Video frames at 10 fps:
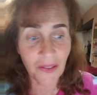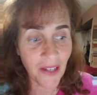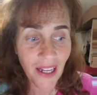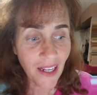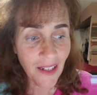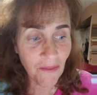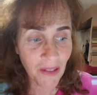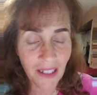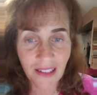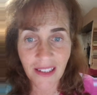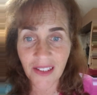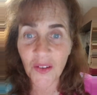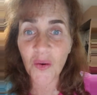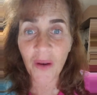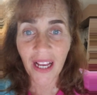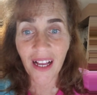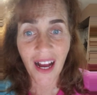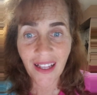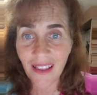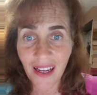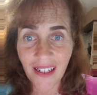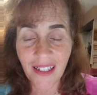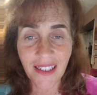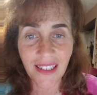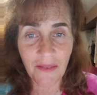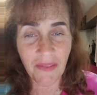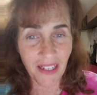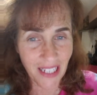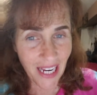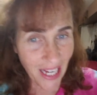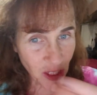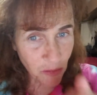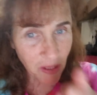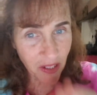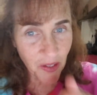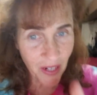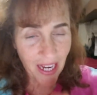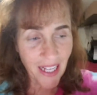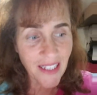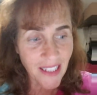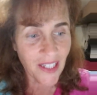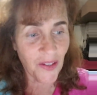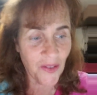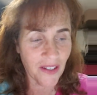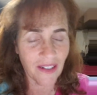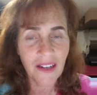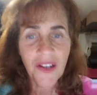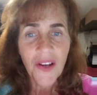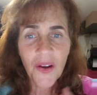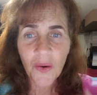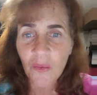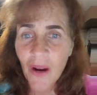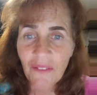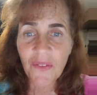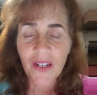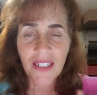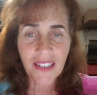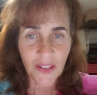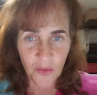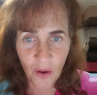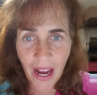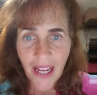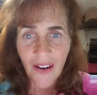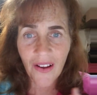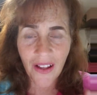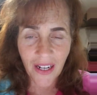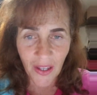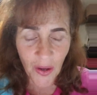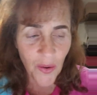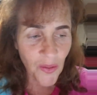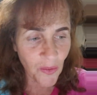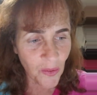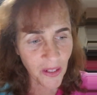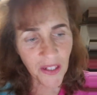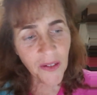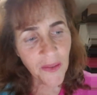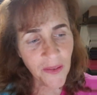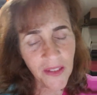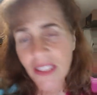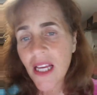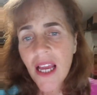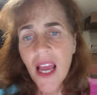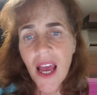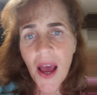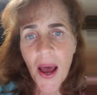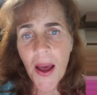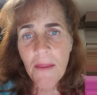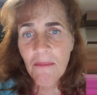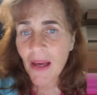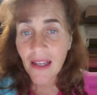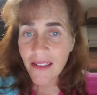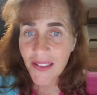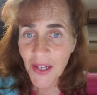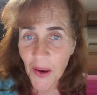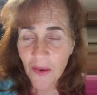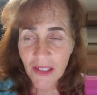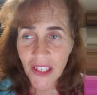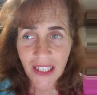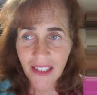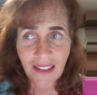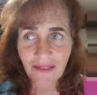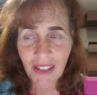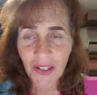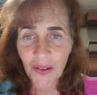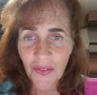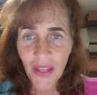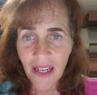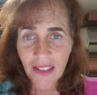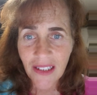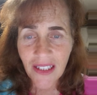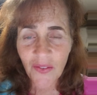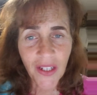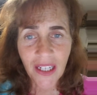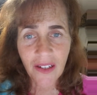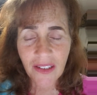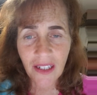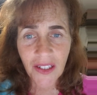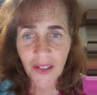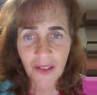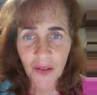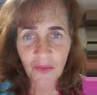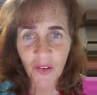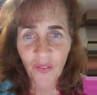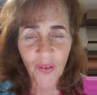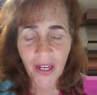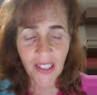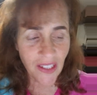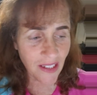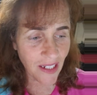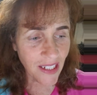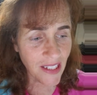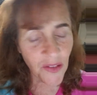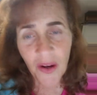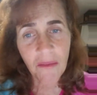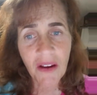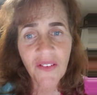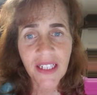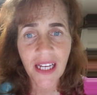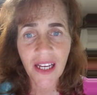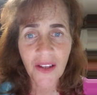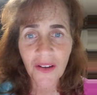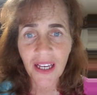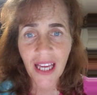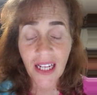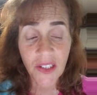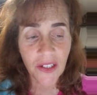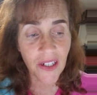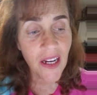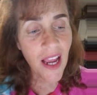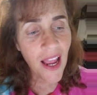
you get it because it's a great guideline and it's something tangible in your hands that you can reference and write on and go through and use. Um, but no, she has, you know, thousands of videos on YouTube for free. She's on Instagram every day. You can catch her.